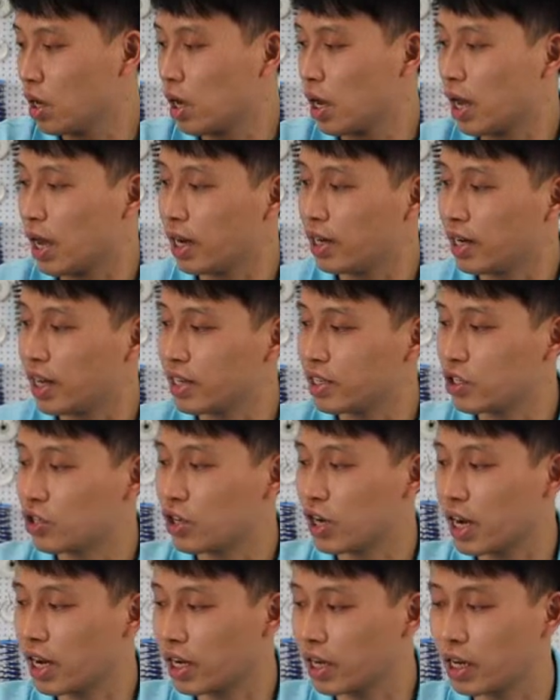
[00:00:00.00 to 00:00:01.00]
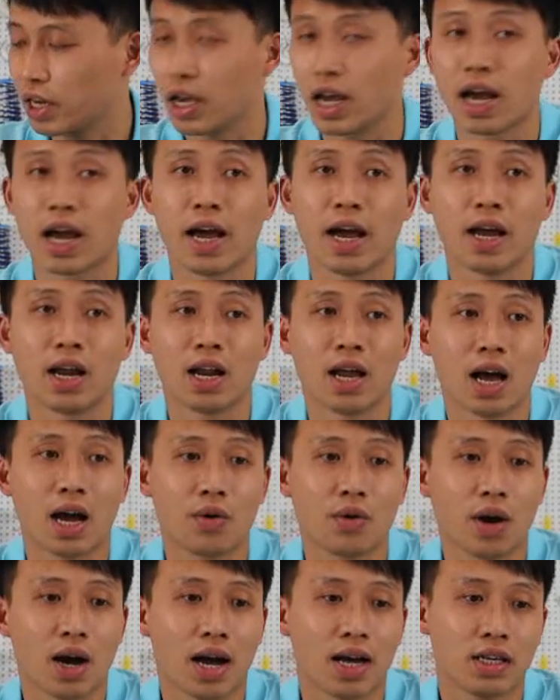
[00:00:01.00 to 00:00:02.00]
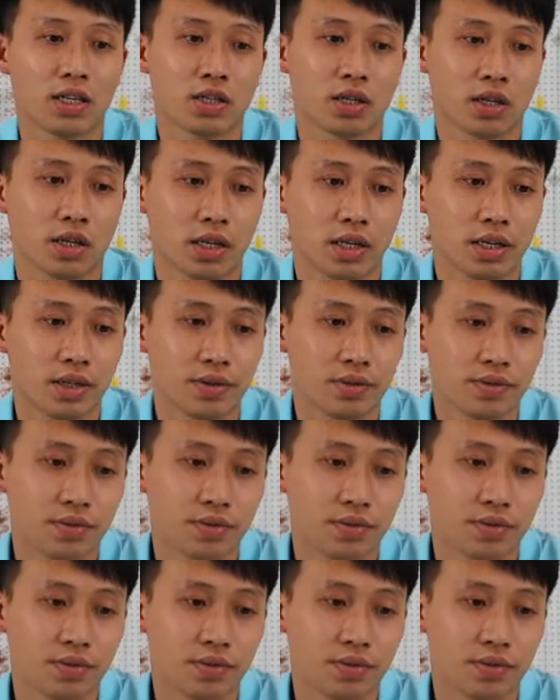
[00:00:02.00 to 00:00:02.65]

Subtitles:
and let's check it, and I will answer it.